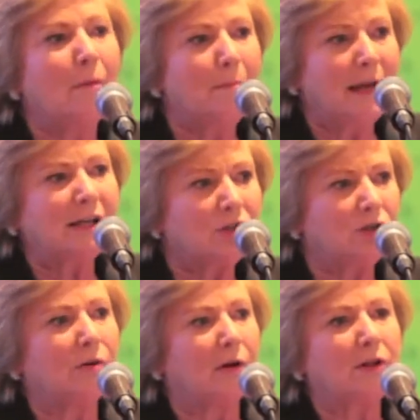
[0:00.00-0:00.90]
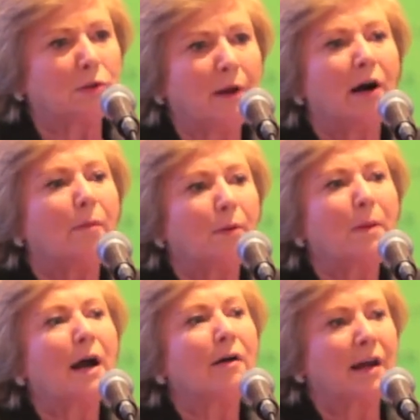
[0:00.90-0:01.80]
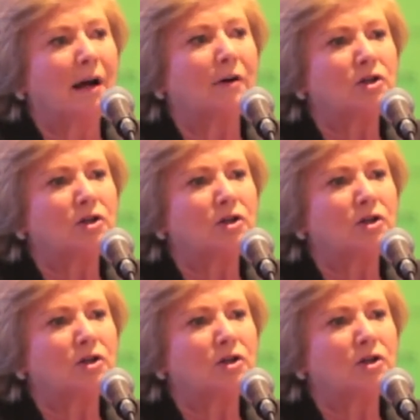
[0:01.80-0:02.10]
makes sure that we are preparing our